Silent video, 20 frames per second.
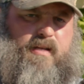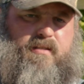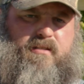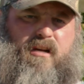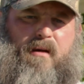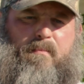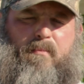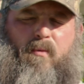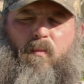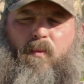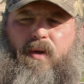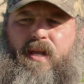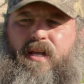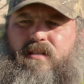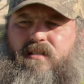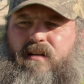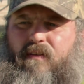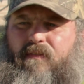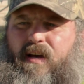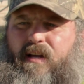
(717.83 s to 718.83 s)
couple
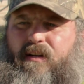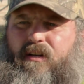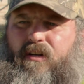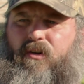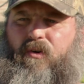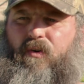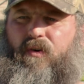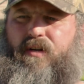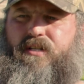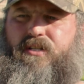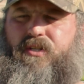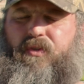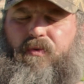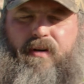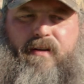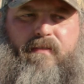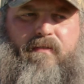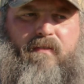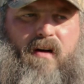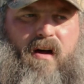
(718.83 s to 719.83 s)
weeks I've had to grease
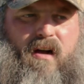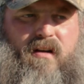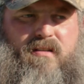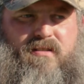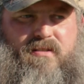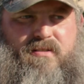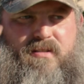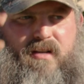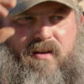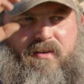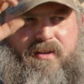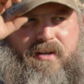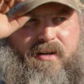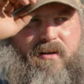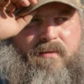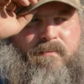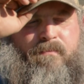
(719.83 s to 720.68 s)
3 foxes out here.